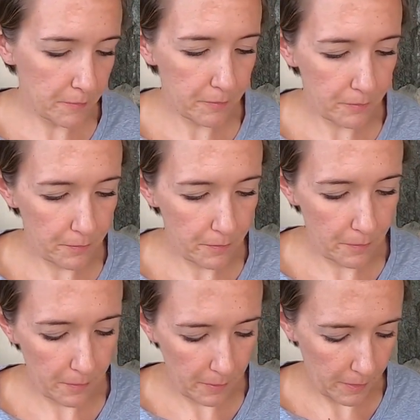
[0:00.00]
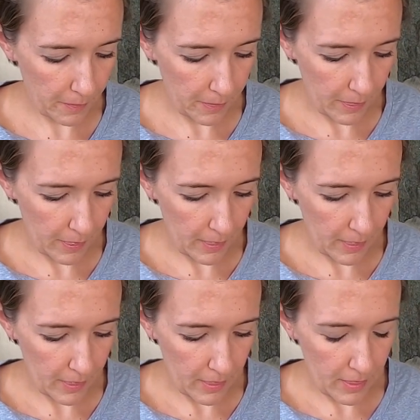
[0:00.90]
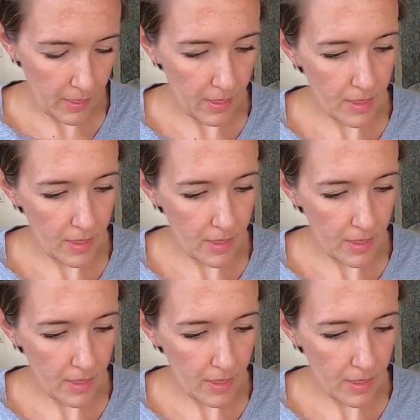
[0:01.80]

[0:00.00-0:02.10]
[no speech]